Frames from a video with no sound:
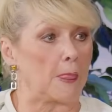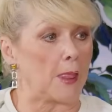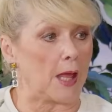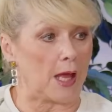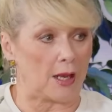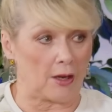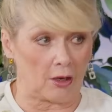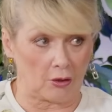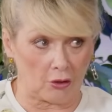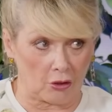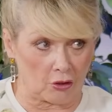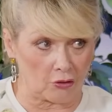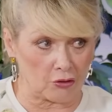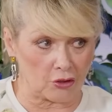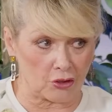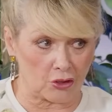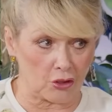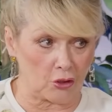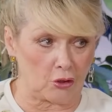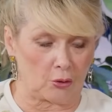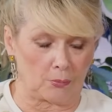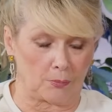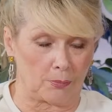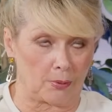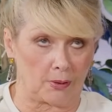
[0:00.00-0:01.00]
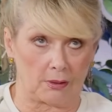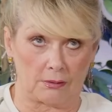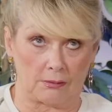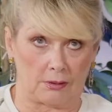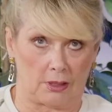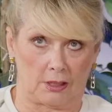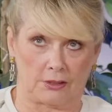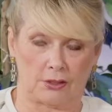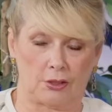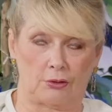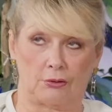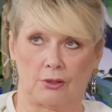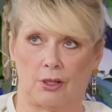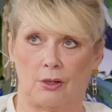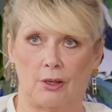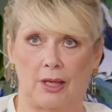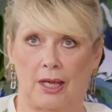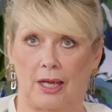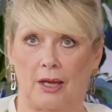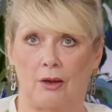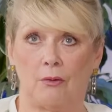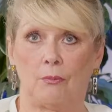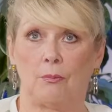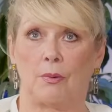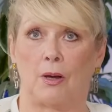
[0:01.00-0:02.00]
And I got the job. I don't know
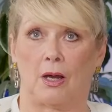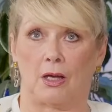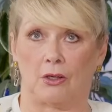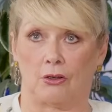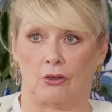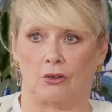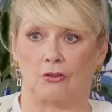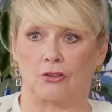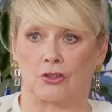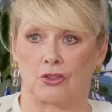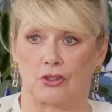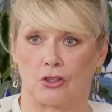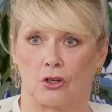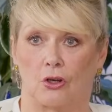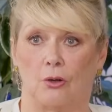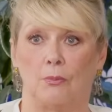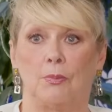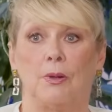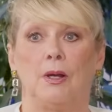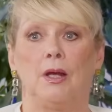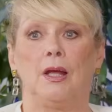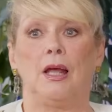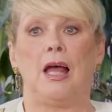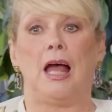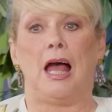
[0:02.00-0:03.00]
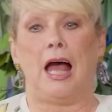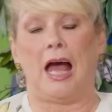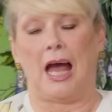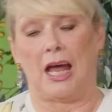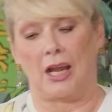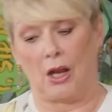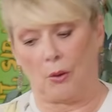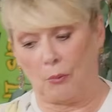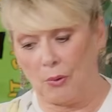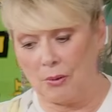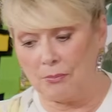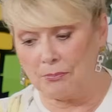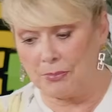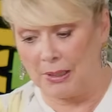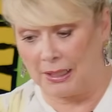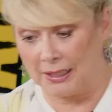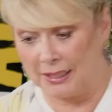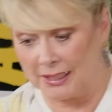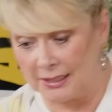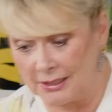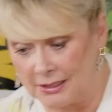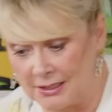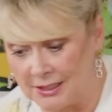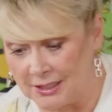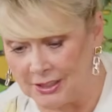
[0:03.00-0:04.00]
how, but I got the job. And I went back
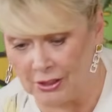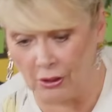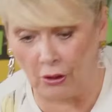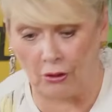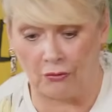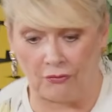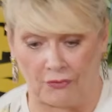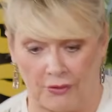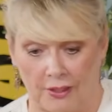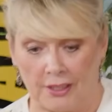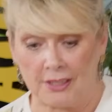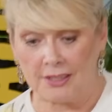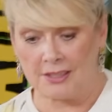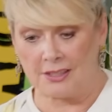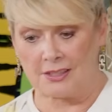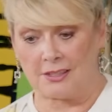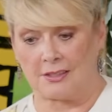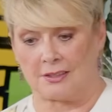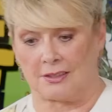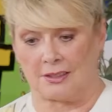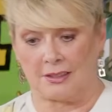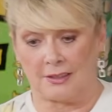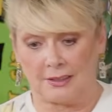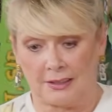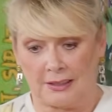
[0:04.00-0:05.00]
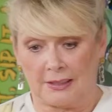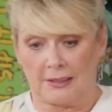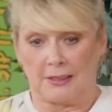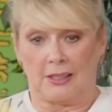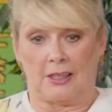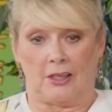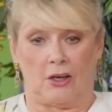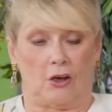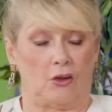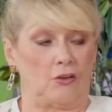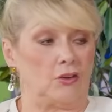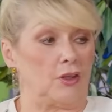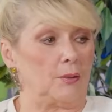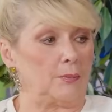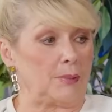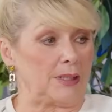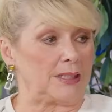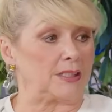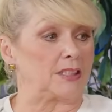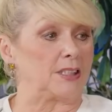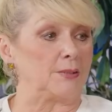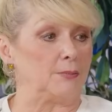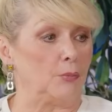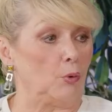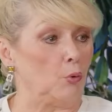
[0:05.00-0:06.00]
into the office on the
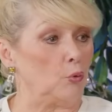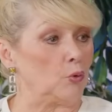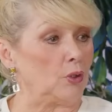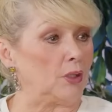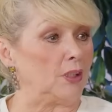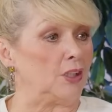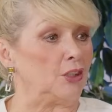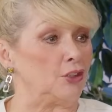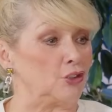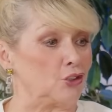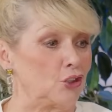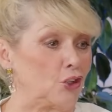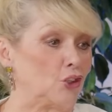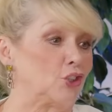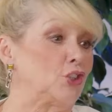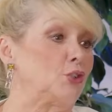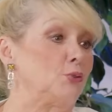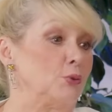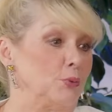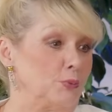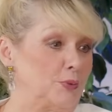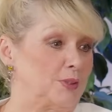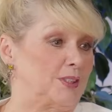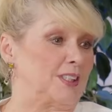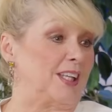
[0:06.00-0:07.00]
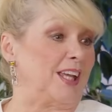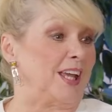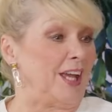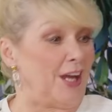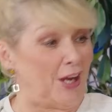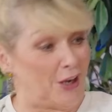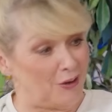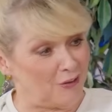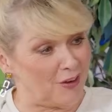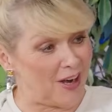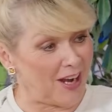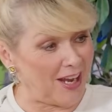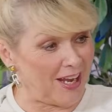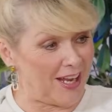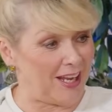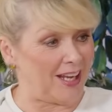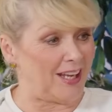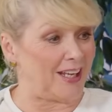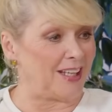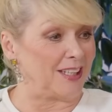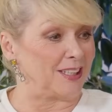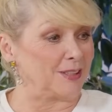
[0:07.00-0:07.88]
Monday morning, and Joshua was there. Hooray!